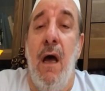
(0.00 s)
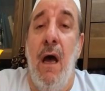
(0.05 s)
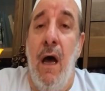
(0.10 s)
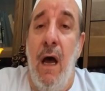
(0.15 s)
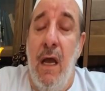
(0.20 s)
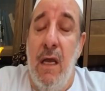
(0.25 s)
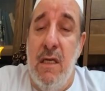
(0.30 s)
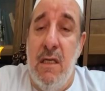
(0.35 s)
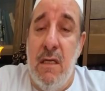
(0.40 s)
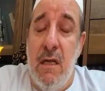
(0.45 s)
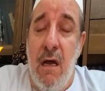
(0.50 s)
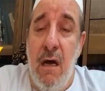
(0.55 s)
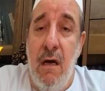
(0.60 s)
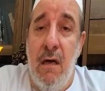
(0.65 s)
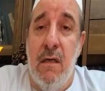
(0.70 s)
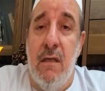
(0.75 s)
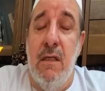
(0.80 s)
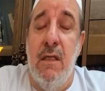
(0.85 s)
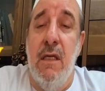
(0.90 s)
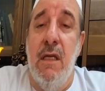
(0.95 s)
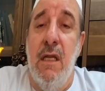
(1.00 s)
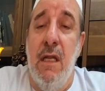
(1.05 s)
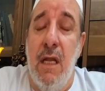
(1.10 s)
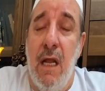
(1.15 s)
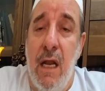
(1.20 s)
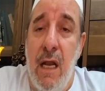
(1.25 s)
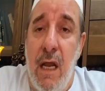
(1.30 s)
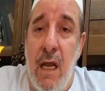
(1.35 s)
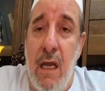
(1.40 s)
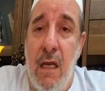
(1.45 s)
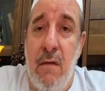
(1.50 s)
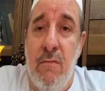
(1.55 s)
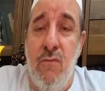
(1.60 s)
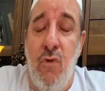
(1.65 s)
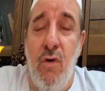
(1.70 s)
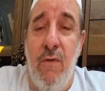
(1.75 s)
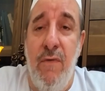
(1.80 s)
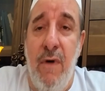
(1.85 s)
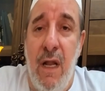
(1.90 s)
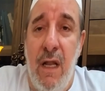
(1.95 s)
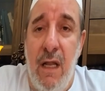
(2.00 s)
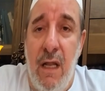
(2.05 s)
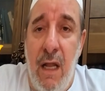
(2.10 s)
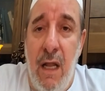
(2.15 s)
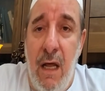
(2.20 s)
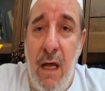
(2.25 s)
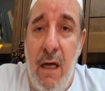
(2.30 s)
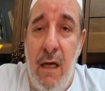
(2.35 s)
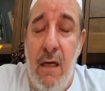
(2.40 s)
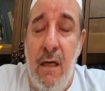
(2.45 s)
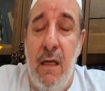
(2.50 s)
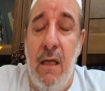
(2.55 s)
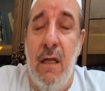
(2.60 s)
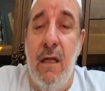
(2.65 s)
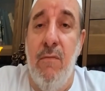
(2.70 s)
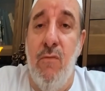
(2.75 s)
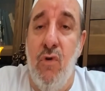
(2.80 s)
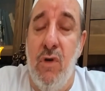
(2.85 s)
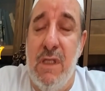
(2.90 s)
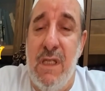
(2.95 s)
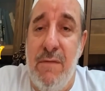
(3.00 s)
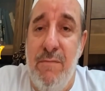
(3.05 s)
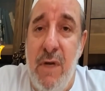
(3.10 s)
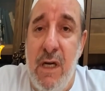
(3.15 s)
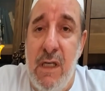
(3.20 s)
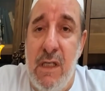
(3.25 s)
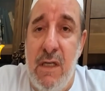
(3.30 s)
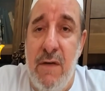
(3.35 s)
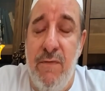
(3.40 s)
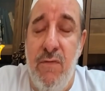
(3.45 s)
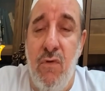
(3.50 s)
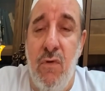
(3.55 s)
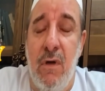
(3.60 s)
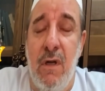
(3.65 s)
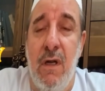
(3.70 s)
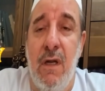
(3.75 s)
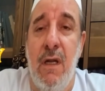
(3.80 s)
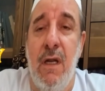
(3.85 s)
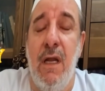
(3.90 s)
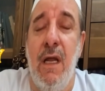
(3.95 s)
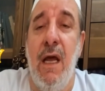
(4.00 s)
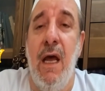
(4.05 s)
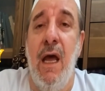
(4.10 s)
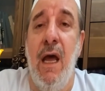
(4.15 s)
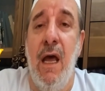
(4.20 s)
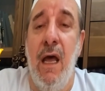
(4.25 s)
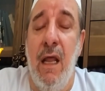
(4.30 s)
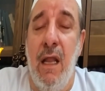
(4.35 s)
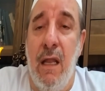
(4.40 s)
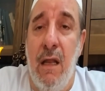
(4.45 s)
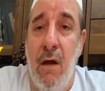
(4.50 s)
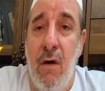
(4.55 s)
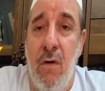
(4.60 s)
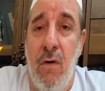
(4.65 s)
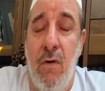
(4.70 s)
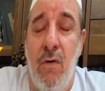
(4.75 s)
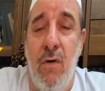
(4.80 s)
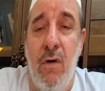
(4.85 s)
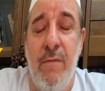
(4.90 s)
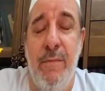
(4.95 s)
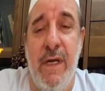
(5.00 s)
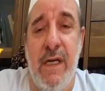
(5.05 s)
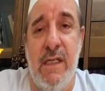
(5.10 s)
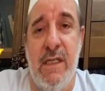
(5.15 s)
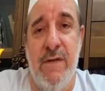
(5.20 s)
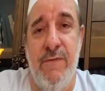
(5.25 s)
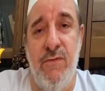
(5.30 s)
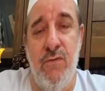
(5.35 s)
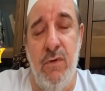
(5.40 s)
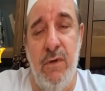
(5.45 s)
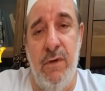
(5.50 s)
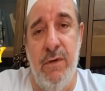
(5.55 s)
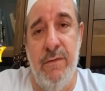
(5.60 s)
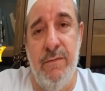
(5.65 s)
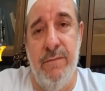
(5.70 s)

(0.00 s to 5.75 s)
I start in the name of Allah, the most merciful and the all-merciful.